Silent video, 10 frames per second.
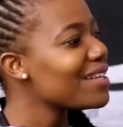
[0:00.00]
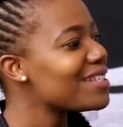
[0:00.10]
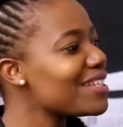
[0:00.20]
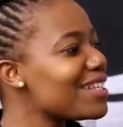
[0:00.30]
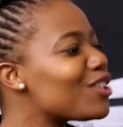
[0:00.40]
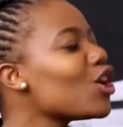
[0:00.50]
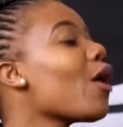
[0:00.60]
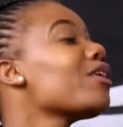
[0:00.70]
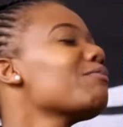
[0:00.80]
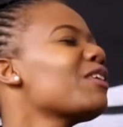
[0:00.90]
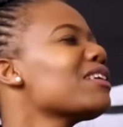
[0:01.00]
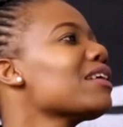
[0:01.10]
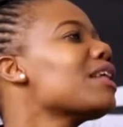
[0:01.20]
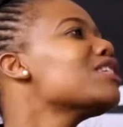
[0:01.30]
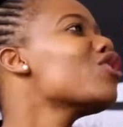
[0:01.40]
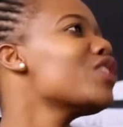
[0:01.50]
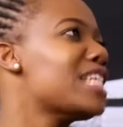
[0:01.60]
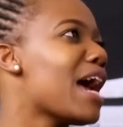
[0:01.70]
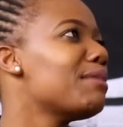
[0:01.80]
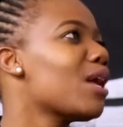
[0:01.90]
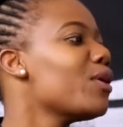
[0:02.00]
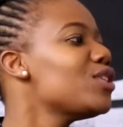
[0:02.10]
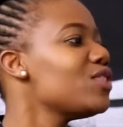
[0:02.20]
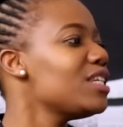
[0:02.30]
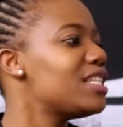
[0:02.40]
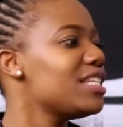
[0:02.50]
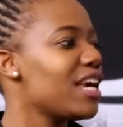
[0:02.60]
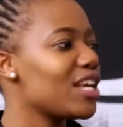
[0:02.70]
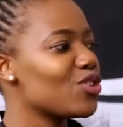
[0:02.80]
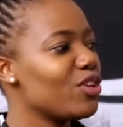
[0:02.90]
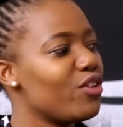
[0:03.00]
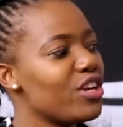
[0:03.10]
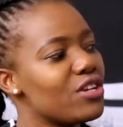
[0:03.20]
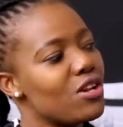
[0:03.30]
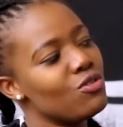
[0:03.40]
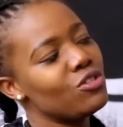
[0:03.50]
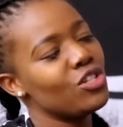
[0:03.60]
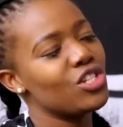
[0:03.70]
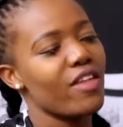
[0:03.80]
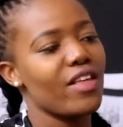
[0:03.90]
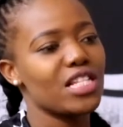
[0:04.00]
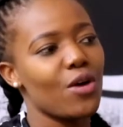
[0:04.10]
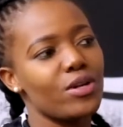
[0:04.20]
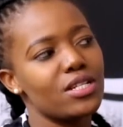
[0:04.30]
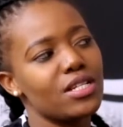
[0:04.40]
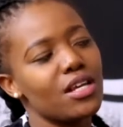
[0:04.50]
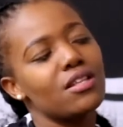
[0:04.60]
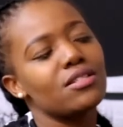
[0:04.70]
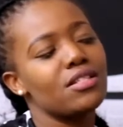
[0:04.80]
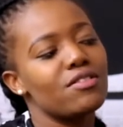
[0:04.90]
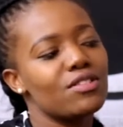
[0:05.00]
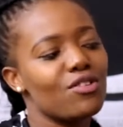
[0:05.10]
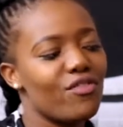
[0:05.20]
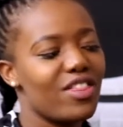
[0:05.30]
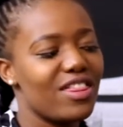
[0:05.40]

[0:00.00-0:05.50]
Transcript: Is it? No, but I didn't go to Demlin. I went to ETA, so they're very close to each other. So I wanted to tell you the secrets of